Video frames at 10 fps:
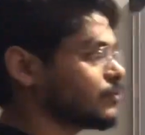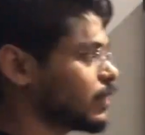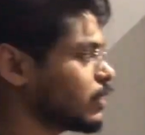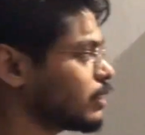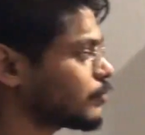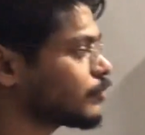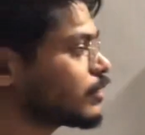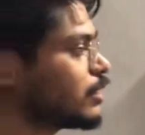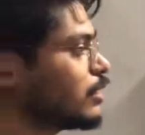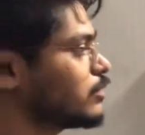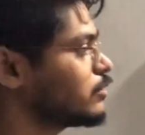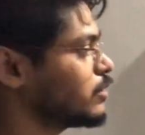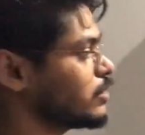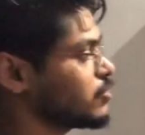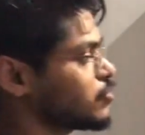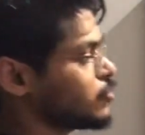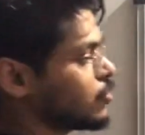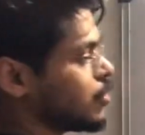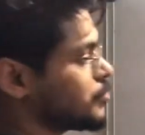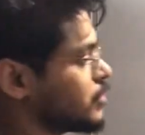Right? So there is 2
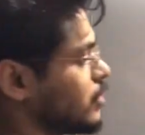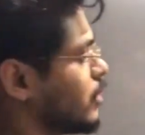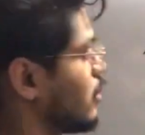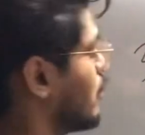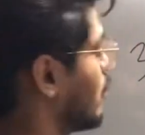lobes here,